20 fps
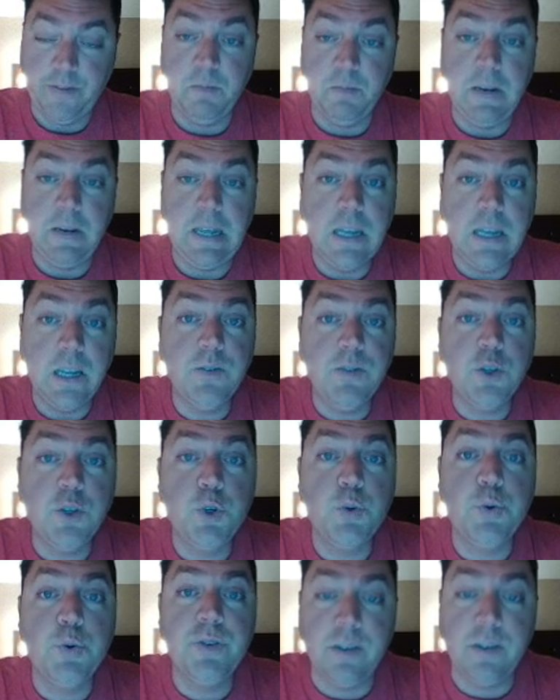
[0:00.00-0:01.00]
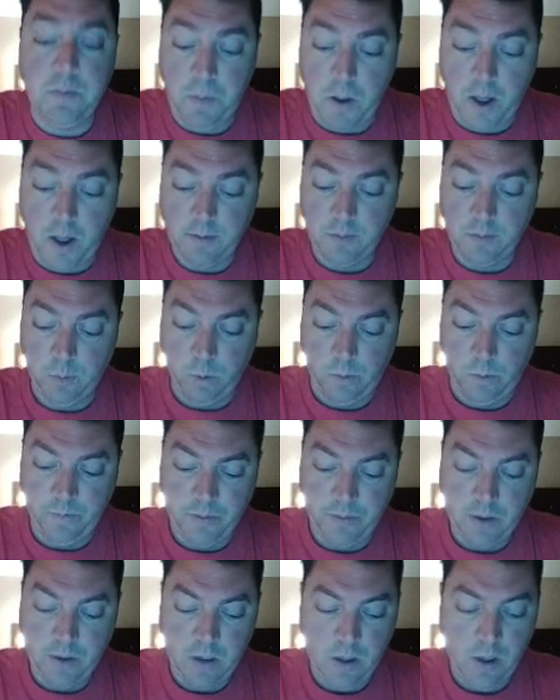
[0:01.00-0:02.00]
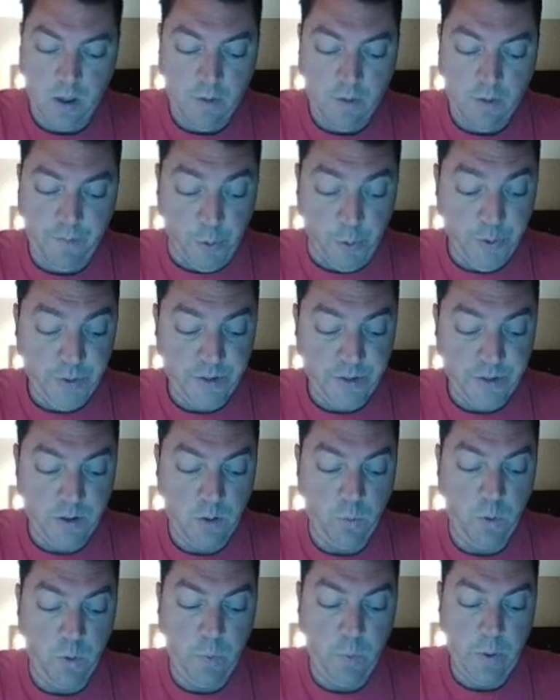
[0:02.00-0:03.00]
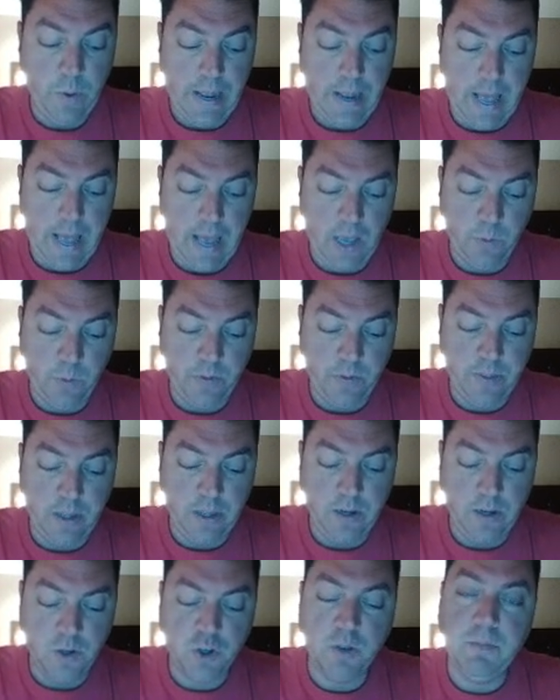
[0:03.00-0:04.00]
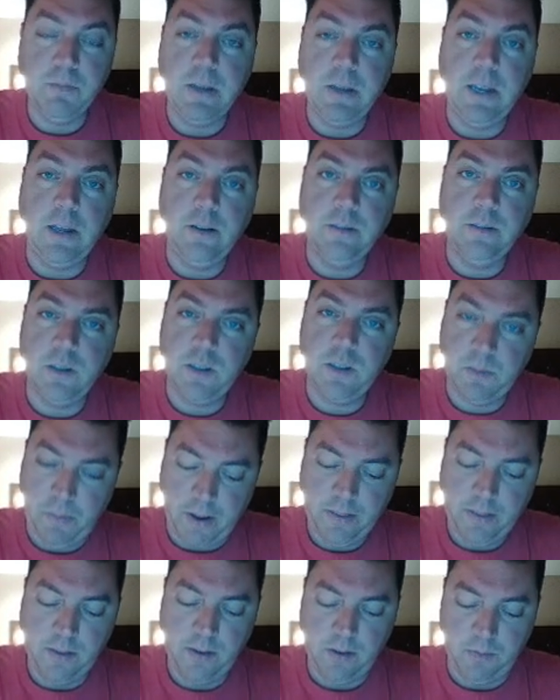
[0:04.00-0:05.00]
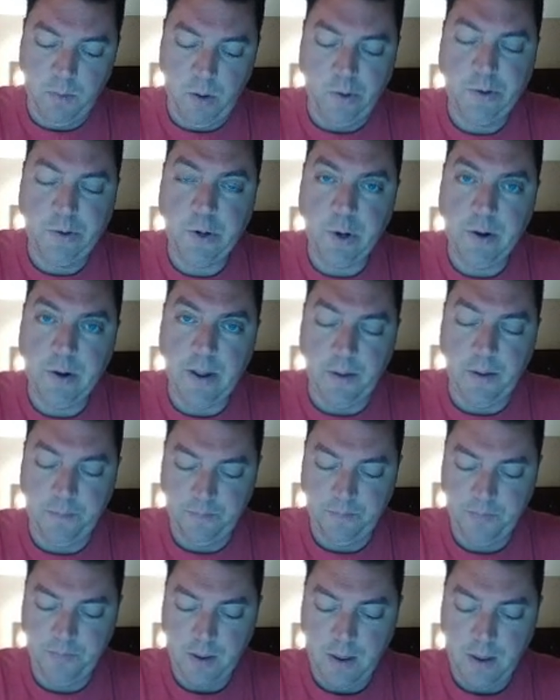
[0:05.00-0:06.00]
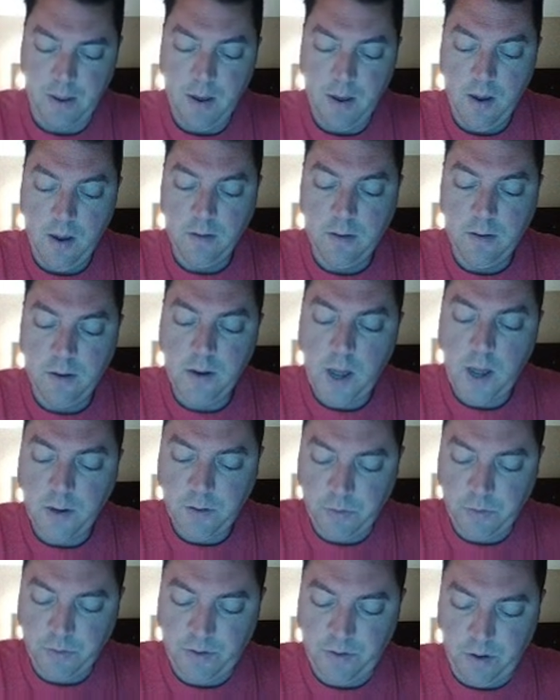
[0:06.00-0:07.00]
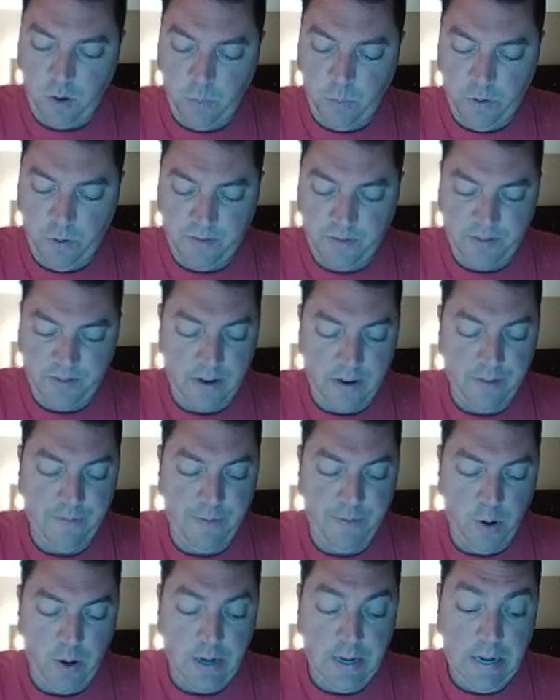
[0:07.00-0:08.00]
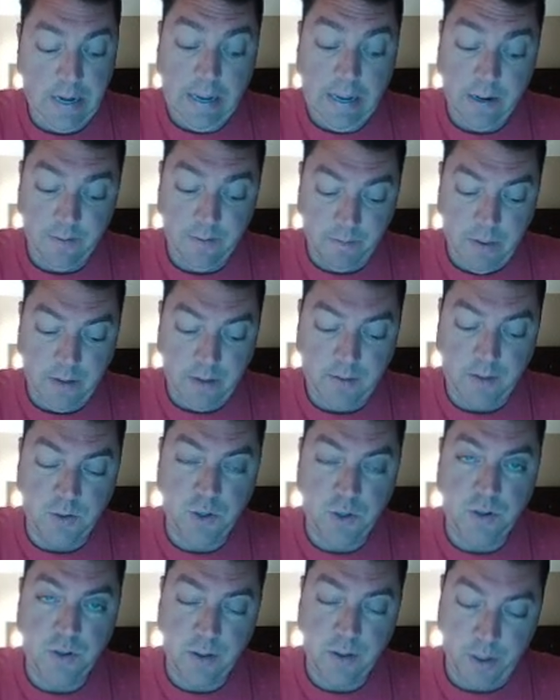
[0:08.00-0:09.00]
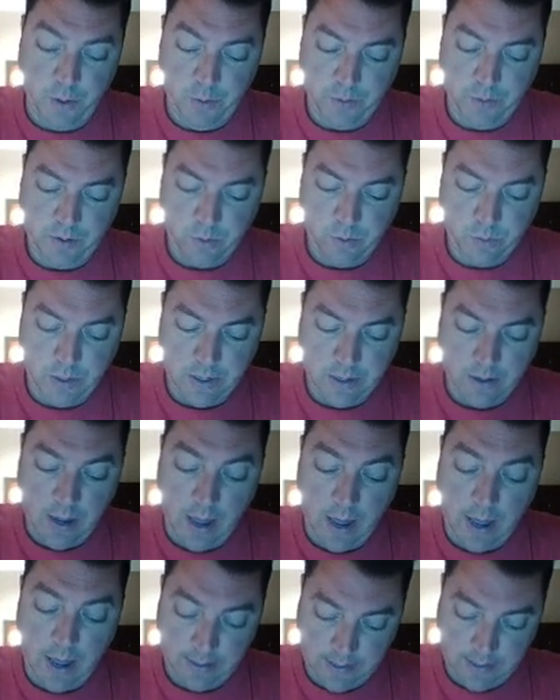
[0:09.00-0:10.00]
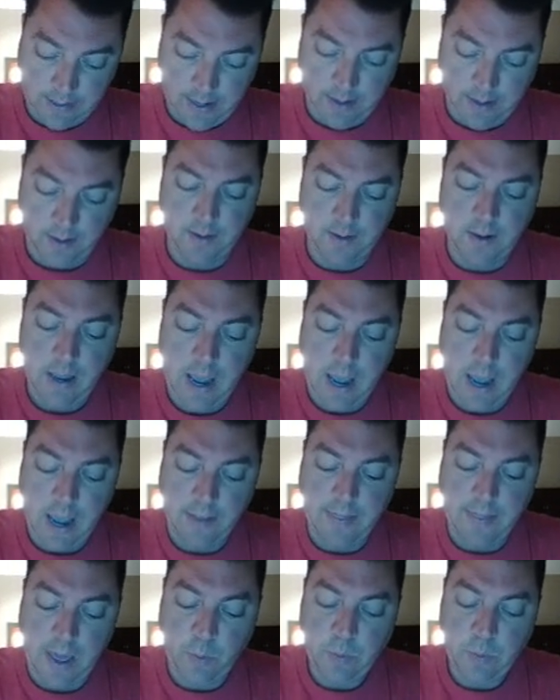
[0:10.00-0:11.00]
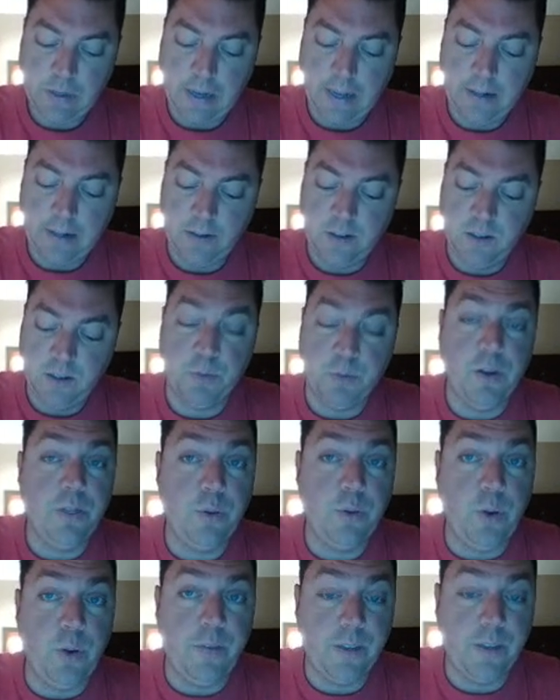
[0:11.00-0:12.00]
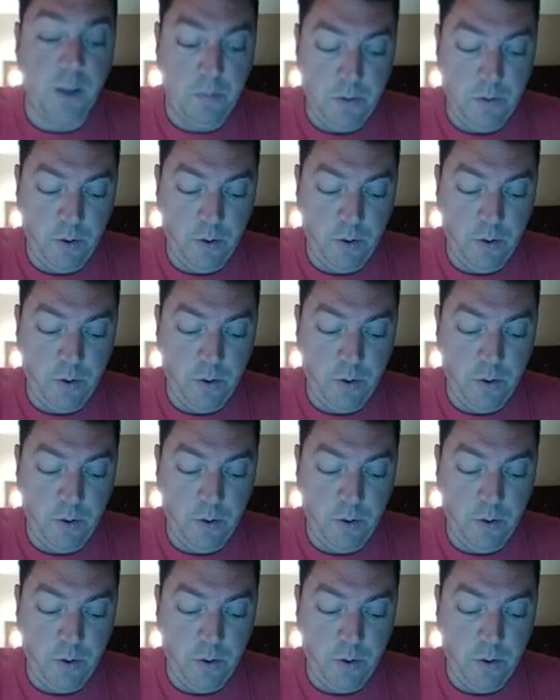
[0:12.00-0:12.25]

as many individuals as possible. First, we went ahead with the initial meeting despite the small turnout. To not do so would have sent a very negative message to those who did attend, and that would likely spread throughout the